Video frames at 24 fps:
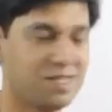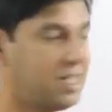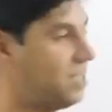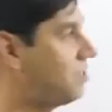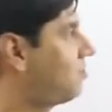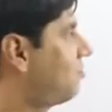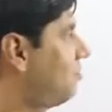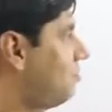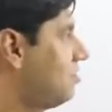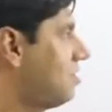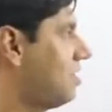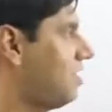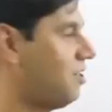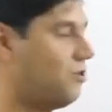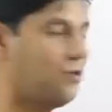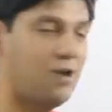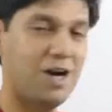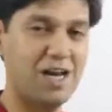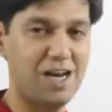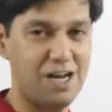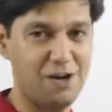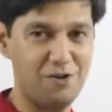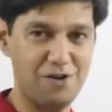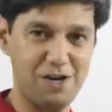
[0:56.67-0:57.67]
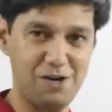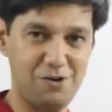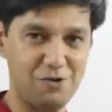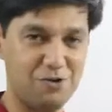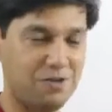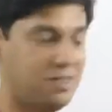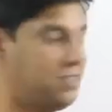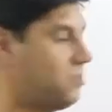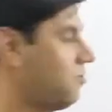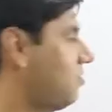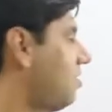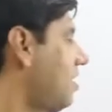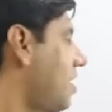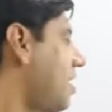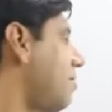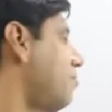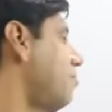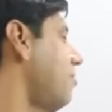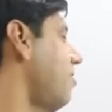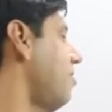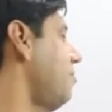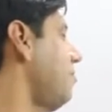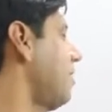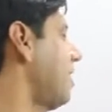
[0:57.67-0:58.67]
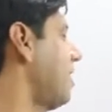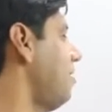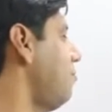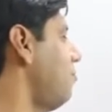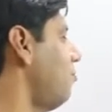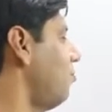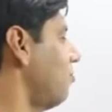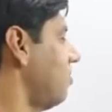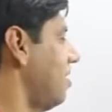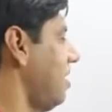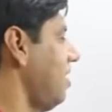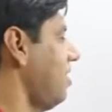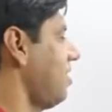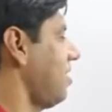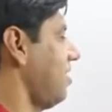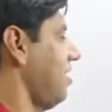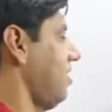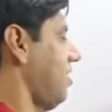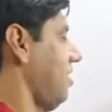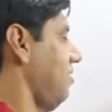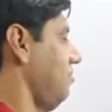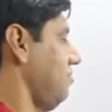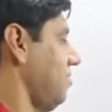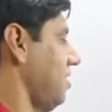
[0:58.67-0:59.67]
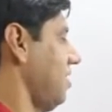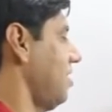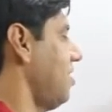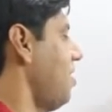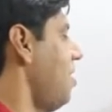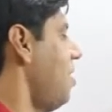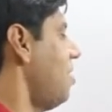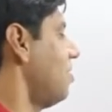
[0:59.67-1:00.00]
There's no zero allowed out there, so the number will become more than 3000.